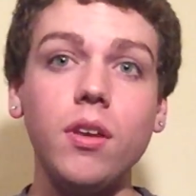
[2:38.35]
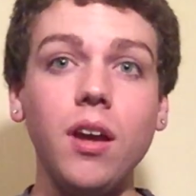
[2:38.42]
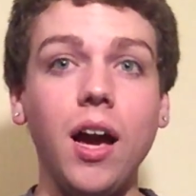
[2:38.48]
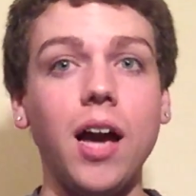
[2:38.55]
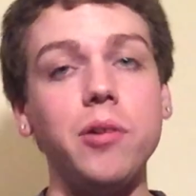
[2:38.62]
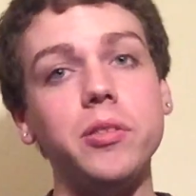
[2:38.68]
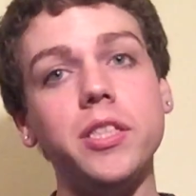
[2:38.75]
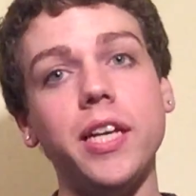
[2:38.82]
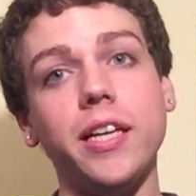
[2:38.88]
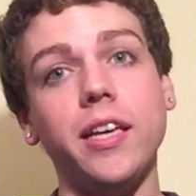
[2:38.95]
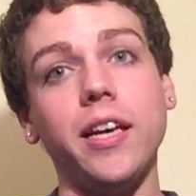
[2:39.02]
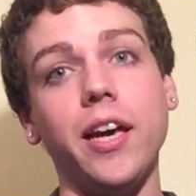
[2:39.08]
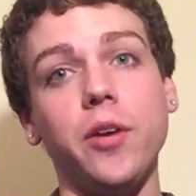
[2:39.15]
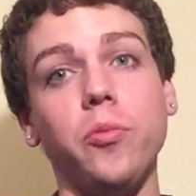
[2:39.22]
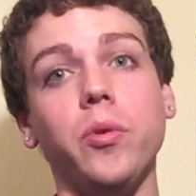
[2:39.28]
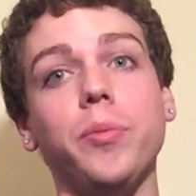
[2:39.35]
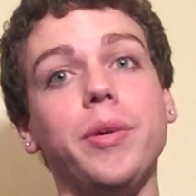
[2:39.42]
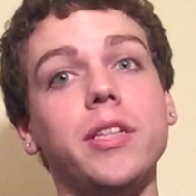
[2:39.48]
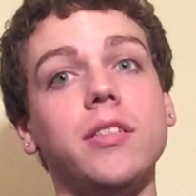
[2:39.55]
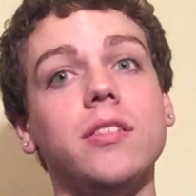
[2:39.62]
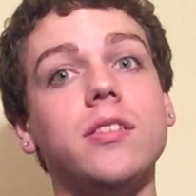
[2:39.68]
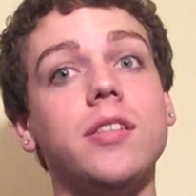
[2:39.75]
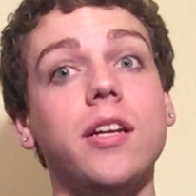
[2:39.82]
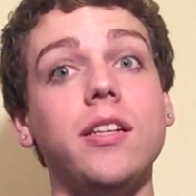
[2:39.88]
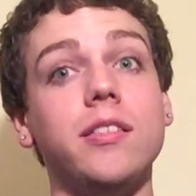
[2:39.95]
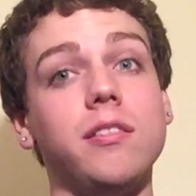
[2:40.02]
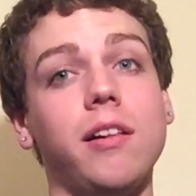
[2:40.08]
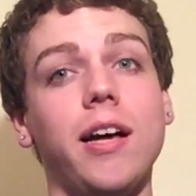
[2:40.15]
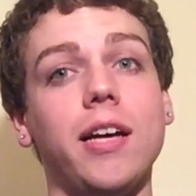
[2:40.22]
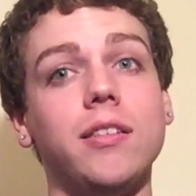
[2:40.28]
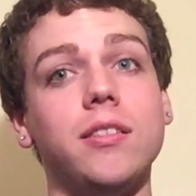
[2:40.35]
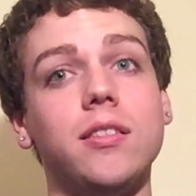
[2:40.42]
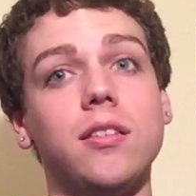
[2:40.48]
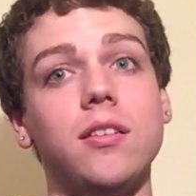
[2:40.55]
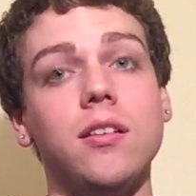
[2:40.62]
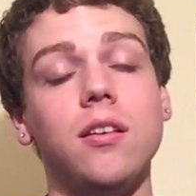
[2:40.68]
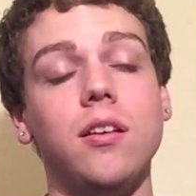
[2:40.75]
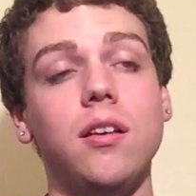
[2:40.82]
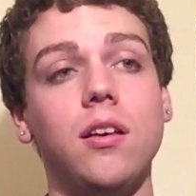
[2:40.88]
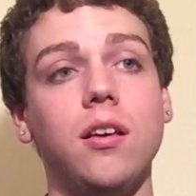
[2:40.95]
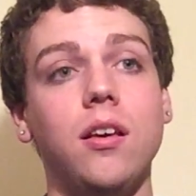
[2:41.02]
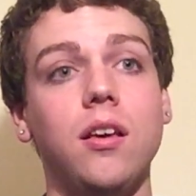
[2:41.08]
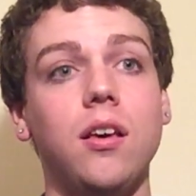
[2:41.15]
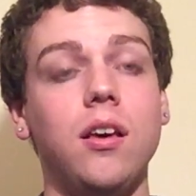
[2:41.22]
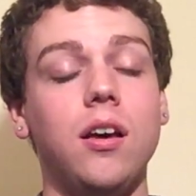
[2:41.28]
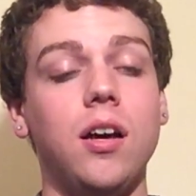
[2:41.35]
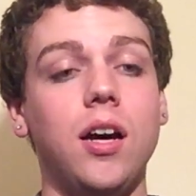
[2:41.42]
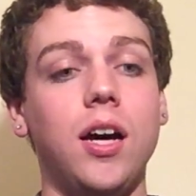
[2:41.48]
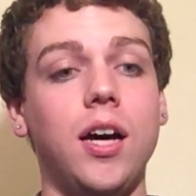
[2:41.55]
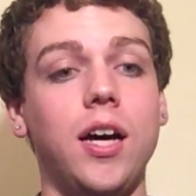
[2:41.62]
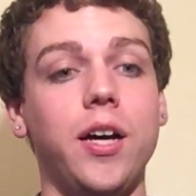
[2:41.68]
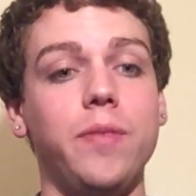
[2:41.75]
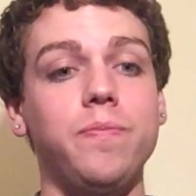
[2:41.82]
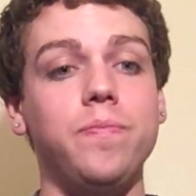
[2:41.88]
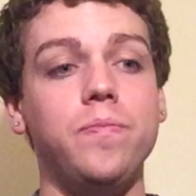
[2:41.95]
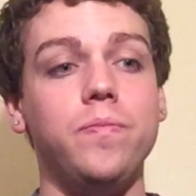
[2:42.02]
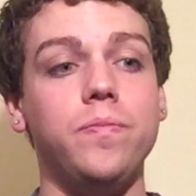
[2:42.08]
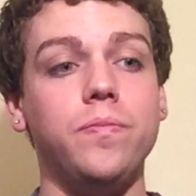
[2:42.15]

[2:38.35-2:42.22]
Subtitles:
I was taking a women's studies class, um,